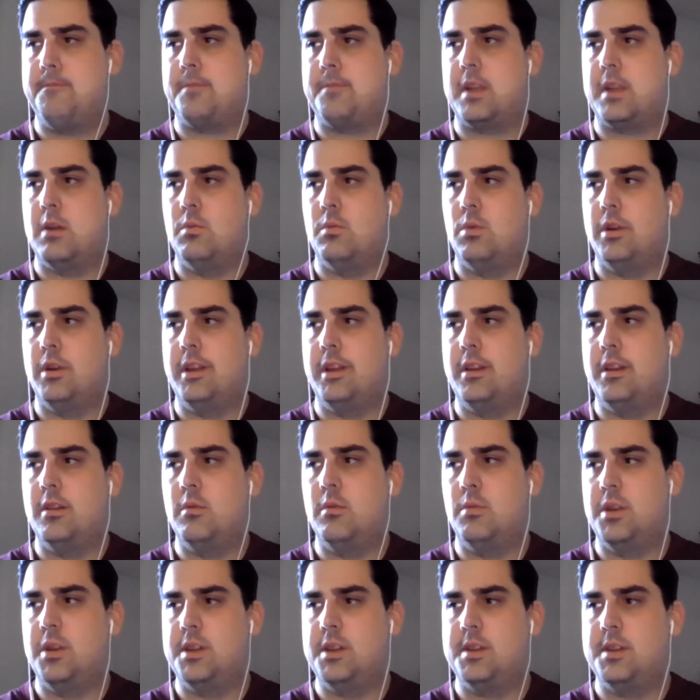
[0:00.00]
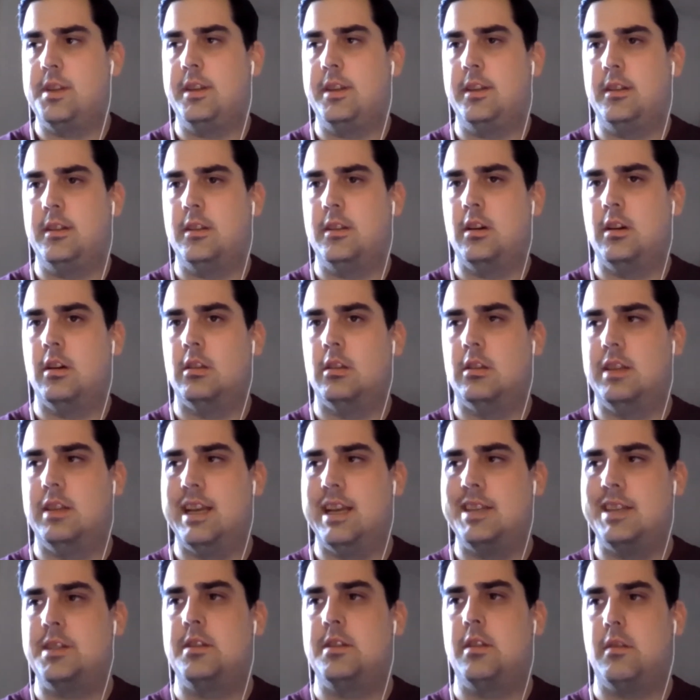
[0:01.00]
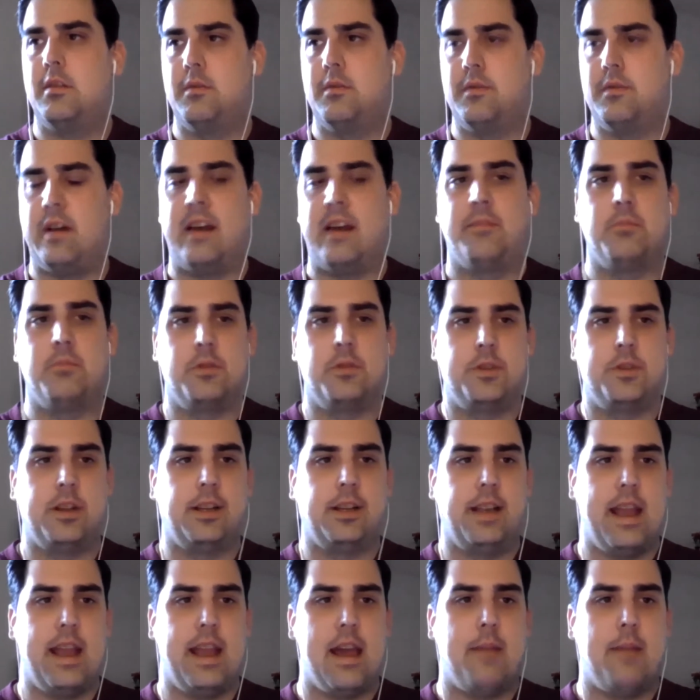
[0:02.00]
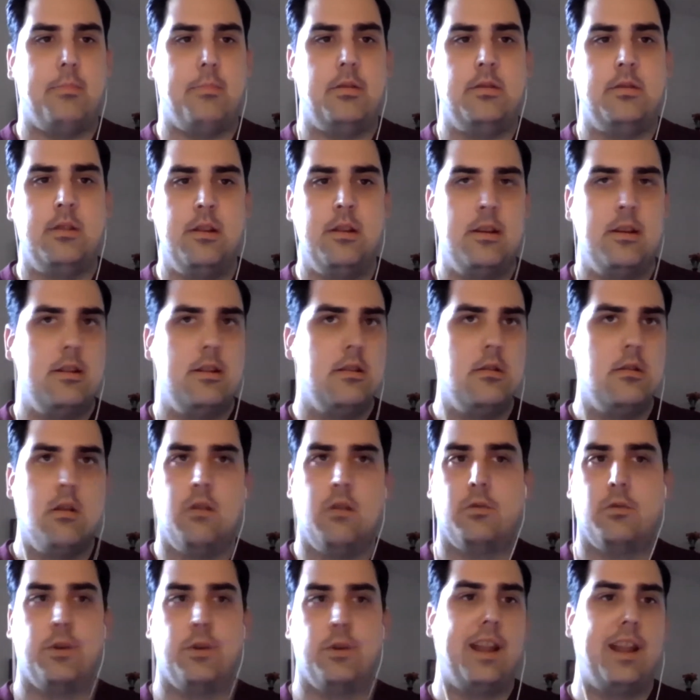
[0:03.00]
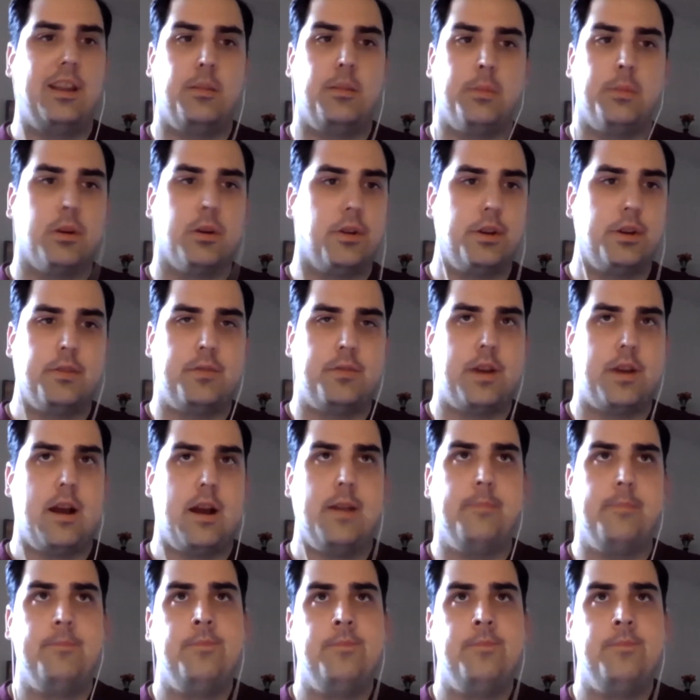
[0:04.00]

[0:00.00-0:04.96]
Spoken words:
We see a less than 5% gap over any period of time.